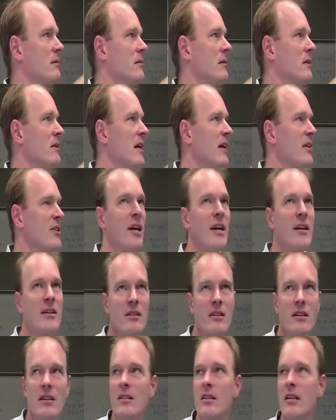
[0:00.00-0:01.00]
Does that
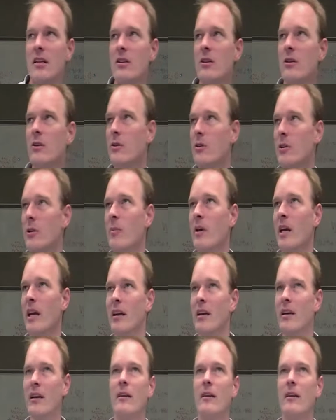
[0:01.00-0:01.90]
change the decision you should make?